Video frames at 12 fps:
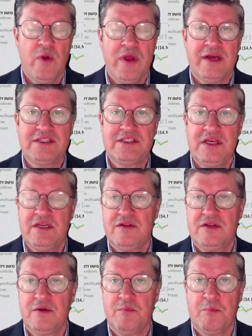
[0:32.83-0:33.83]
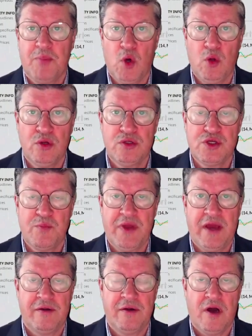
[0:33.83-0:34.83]
we exceeded the Bollinger
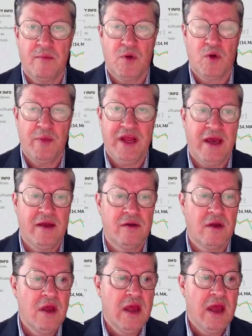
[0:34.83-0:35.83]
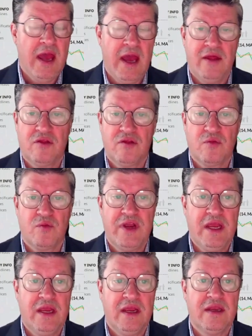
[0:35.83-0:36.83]
Band upper band at
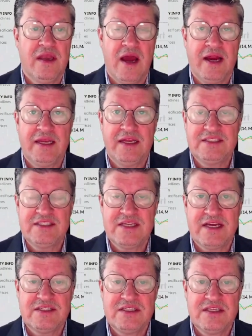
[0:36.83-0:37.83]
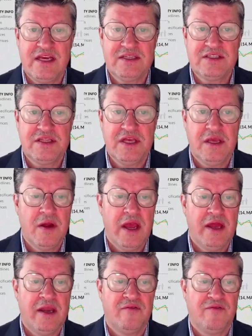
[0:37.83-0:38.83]
396.60
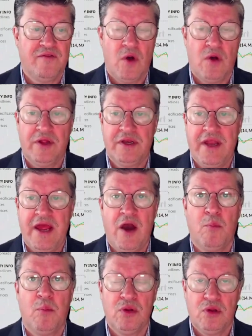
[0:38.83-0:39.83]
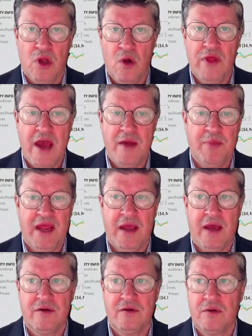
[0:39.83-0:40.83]
and have fallen now below that
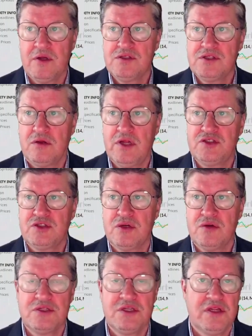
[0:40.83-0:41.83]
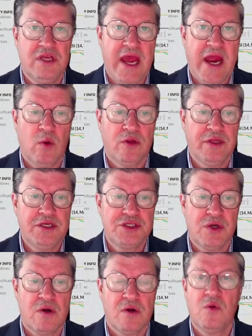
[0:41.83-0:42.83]
band. So let's turn to the hourly
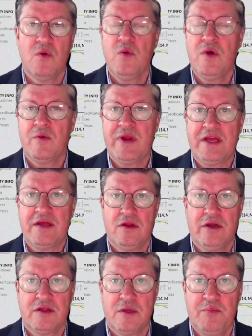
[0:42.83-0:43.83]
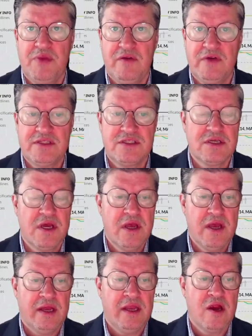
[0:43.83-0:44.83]
chart where we can look at the pivots.
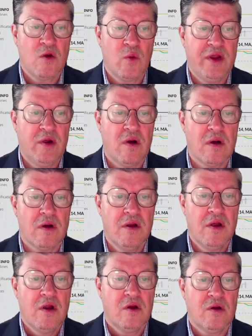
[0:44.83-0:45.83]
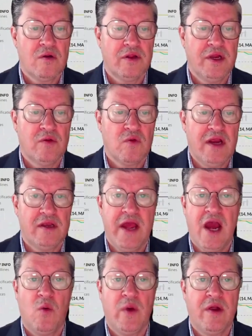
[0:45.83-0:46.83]
And here we are. Currently, right
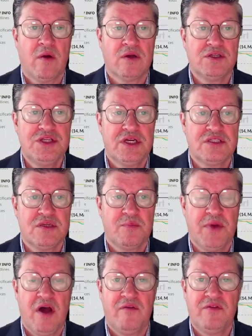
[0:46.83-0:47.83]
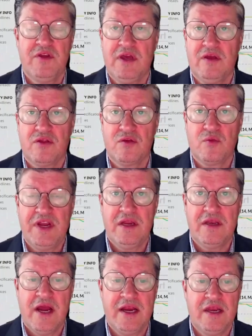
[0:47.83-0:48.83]
now, we are just above the
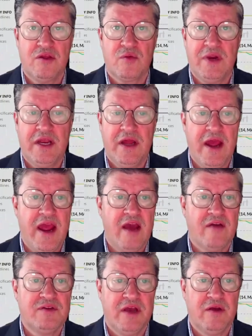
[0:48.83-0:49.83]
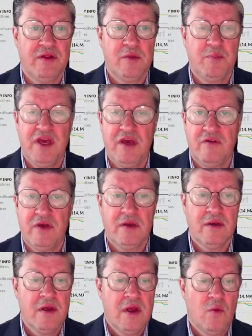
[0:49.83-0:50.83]
393.5 daily
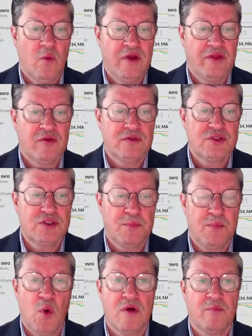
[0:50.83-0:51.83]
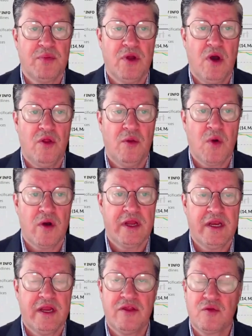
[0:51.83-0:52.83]
pivot with support below the
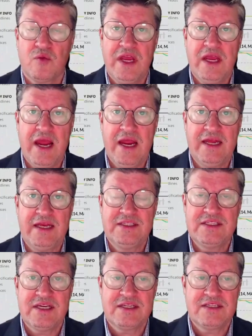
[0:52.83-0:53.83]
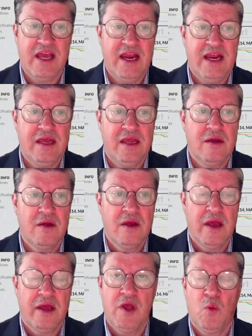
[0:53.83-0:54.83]
market at 386.80
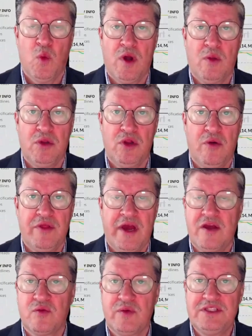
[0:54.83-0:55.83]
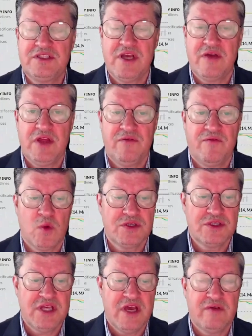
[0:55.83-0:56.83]
and then well below that at
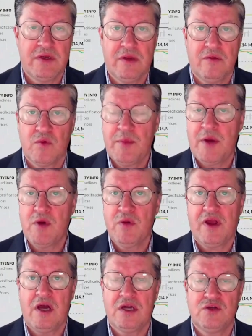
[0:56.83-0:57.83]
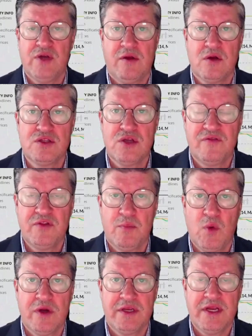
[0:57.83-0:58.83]
374.70. Remember, the contract goes off
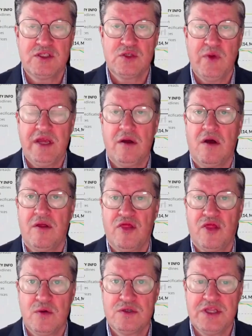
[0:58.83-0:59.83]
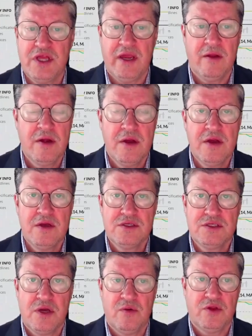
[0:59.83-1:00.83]
the board next week on Thursday,
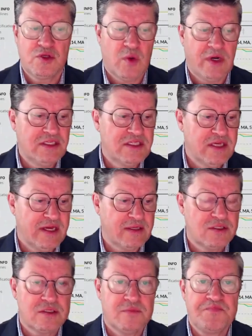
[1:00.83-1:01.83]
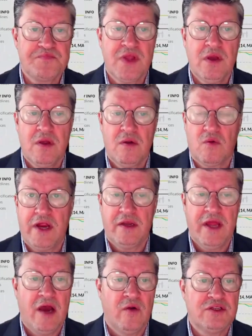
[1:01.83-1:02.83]
so the 26th.
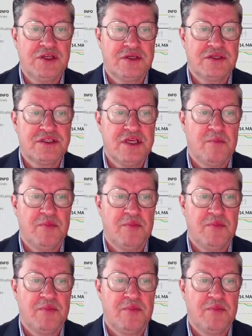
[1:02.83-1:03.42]
Right now, as you can see